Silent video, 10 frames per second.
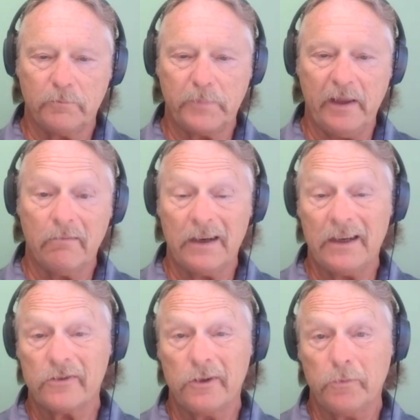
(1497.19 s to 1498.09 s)
Paying rent
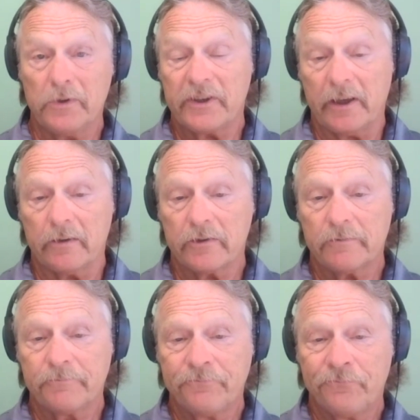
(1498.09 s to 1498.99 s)
has to do with sales.
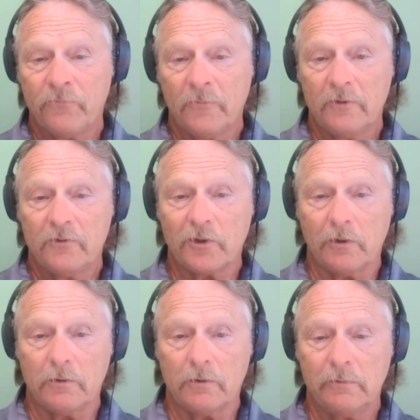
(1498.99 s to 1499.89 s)

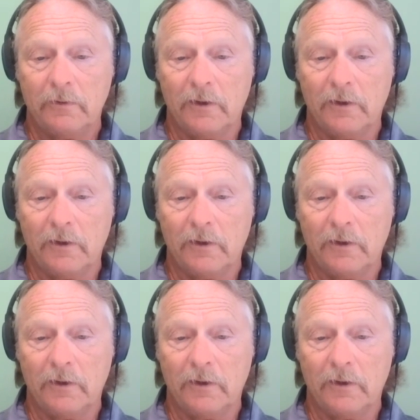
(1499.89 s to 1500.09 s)
So,